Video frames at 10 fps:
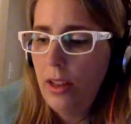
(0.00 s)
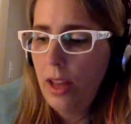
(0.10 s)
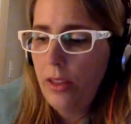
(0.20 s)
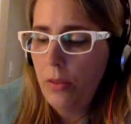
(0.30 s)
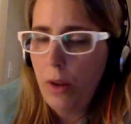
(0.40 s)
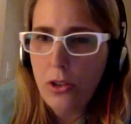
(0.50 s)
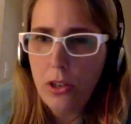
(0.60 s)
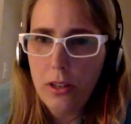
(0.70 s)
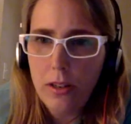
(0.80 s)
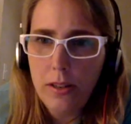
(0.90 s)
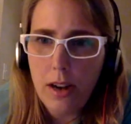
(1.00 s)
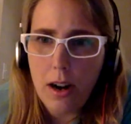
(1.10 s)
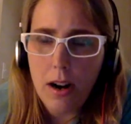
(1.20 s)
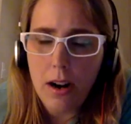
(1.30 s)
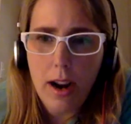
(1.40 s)
that the Russians
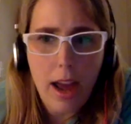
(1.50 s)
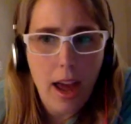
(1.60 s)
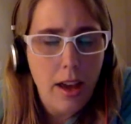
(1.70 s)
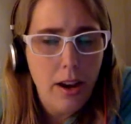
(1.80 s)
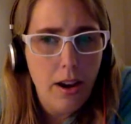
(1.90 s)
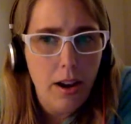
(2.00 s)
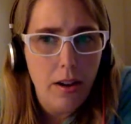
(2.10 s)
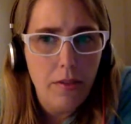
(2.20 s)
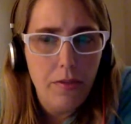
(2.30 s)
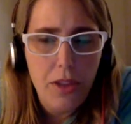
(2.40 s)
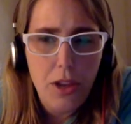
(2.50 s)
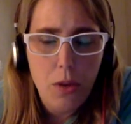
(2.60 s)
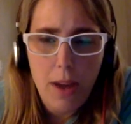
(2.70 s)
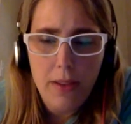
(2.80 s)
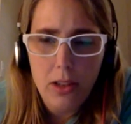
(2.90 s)
are ahead of the
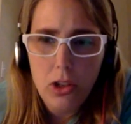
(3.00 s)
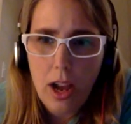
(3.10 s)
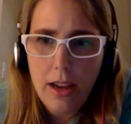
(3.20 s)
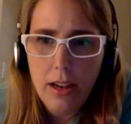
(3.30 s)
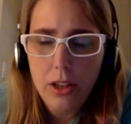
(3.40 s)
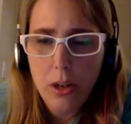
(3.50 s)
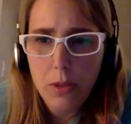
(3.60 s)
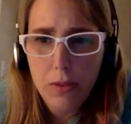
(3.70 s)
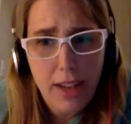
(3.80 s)
U.S. and China in terms of